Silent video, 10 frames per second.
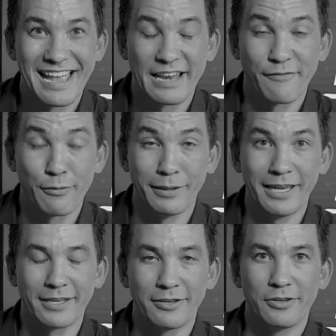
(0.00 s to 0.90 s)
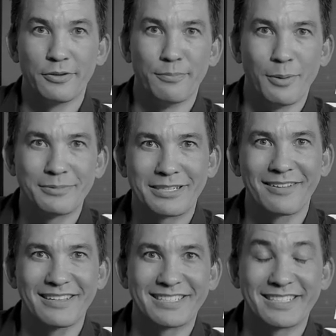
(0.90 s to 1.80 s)
And if you blink, you
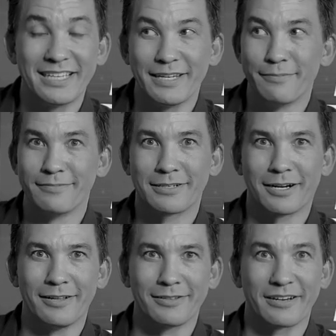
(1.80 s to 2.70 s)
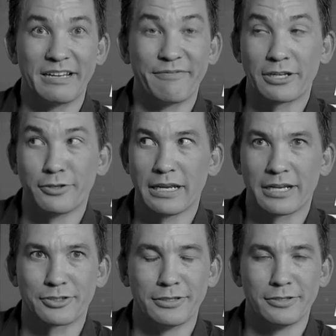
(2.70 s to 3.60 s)
momentarily see color. In fact, you can
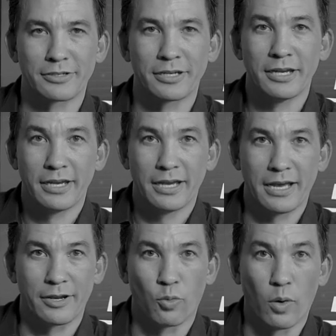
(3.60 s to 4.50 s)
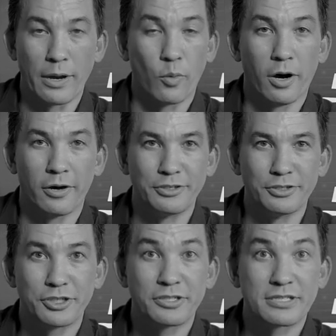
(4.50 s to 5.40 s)
actually look at a white wall and
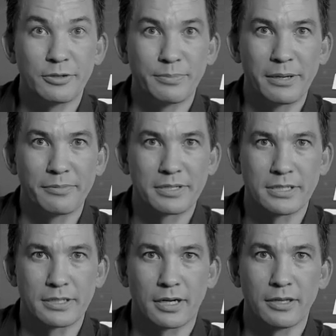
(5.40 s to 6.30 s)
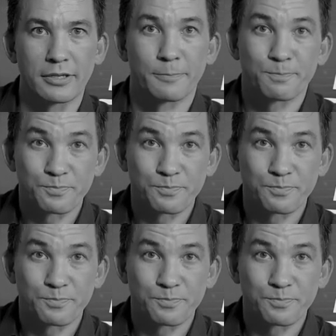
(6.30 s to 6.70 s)
you should still be able to see color.